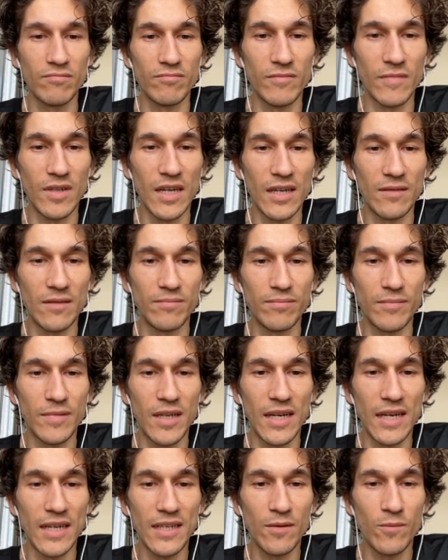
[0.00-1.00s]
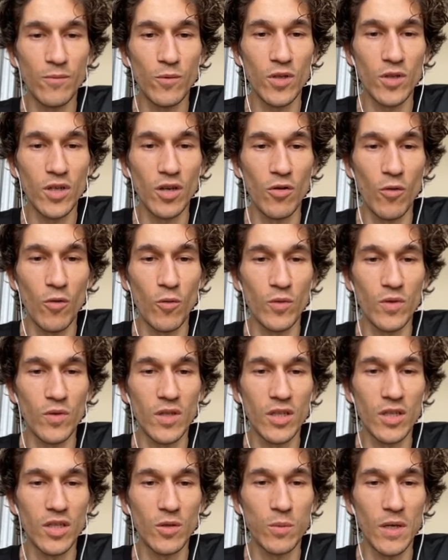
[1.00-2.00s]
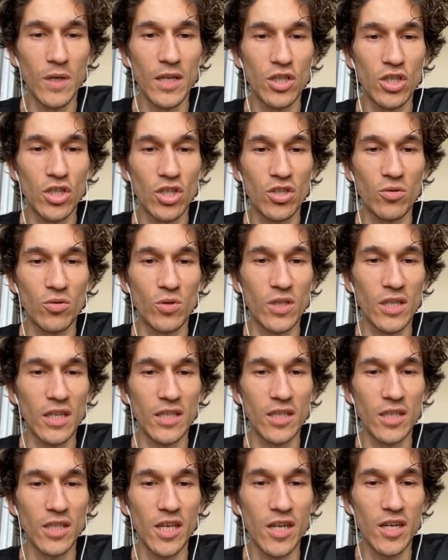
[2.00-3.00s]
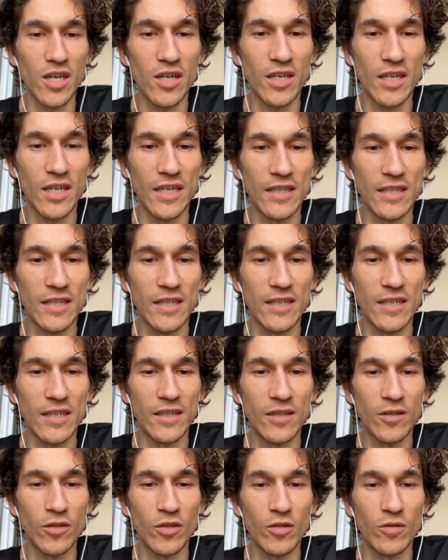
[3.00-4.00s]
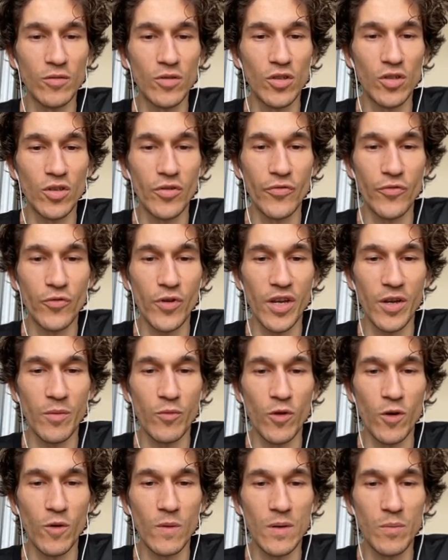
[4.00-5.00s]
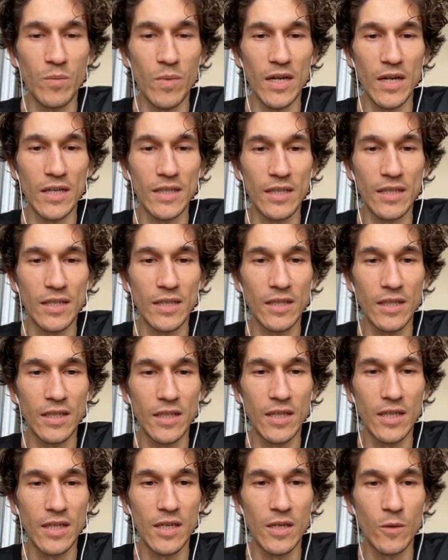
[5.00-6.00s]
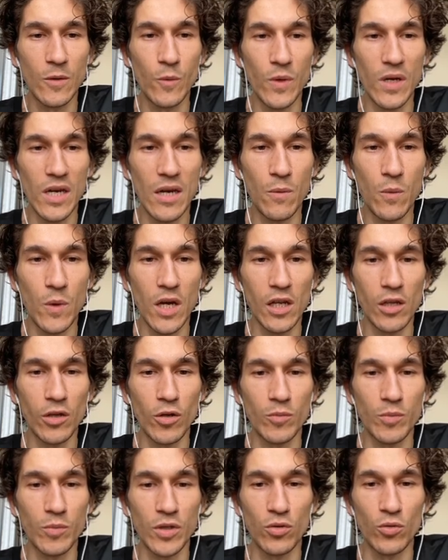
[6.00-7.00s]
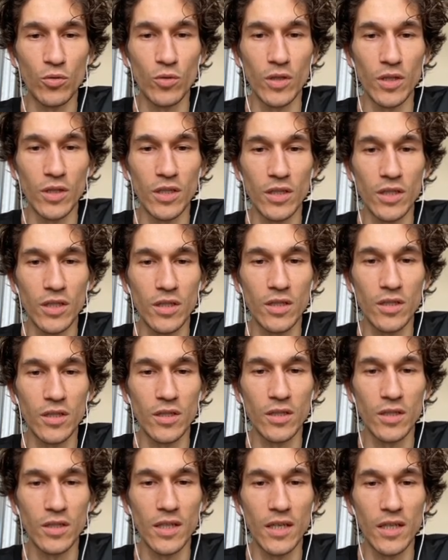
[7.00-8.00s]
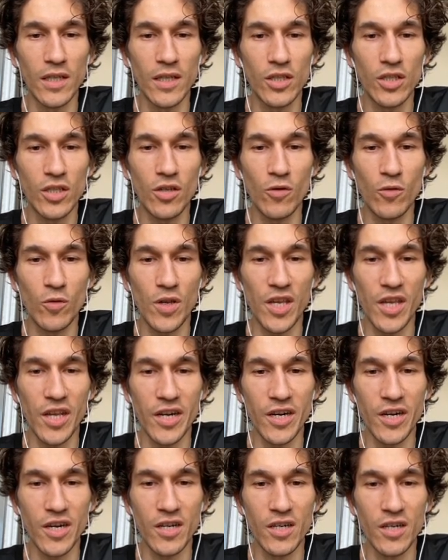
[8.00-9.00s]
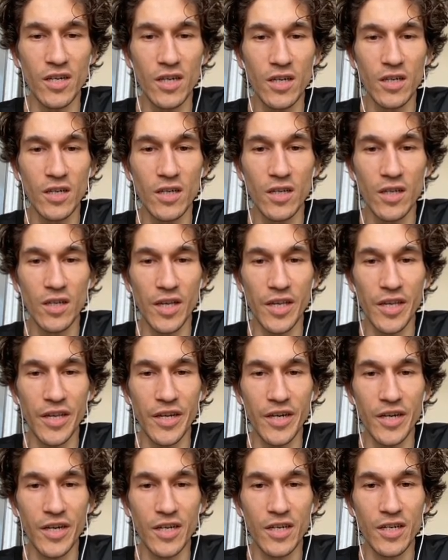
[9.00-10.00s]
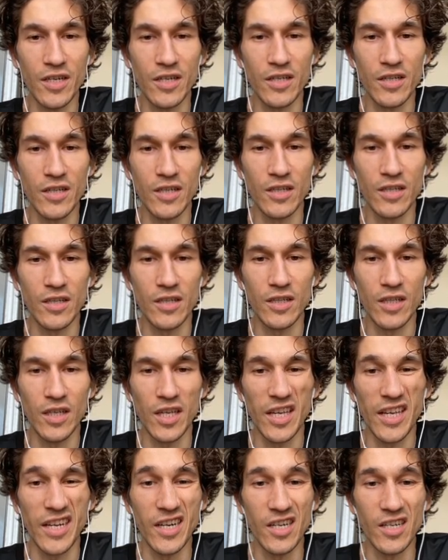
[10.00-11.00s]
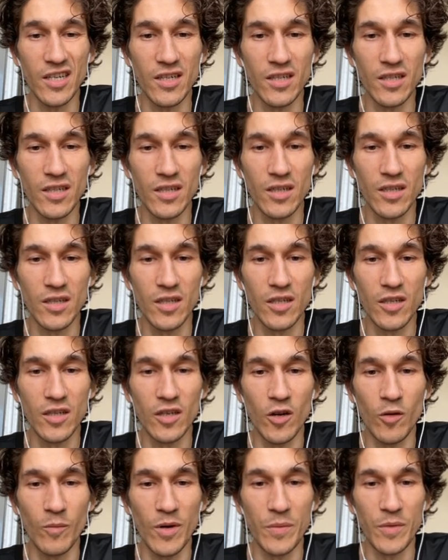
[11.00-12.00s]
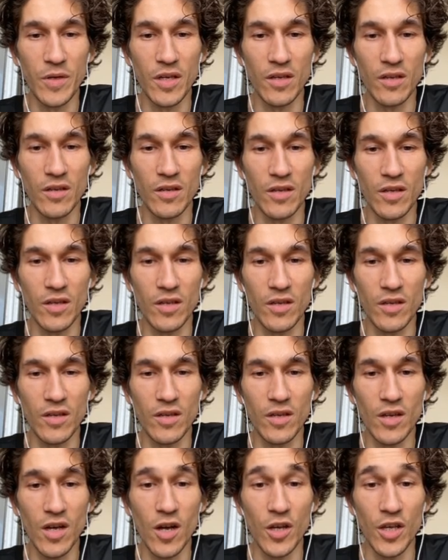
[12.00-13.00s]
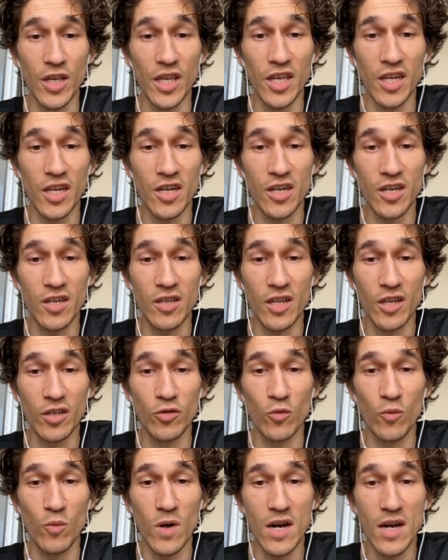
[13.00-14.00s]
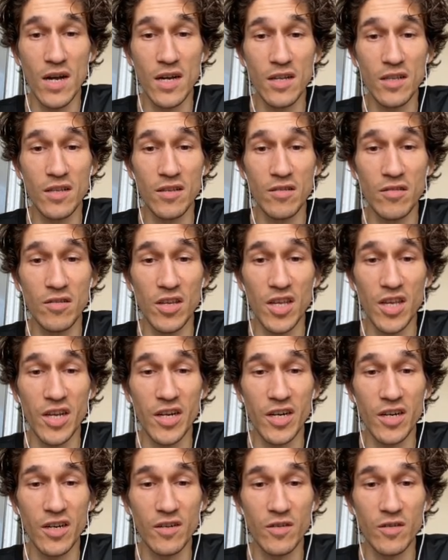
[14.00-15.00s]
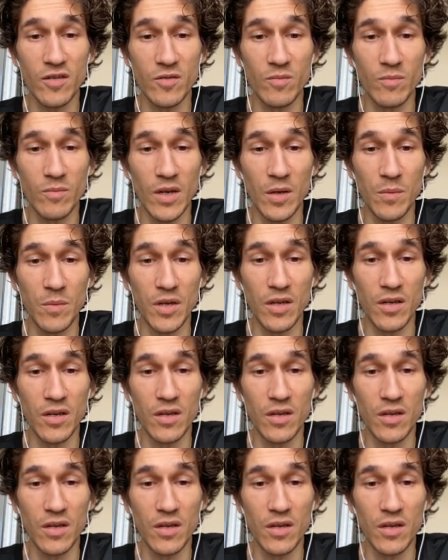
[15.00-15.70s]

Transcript: I kind of want to go this way just to settle here and, uh, you know, screw him over, but we will not be doing this yeah let's go here here here or maybe uh, here three to one here maybe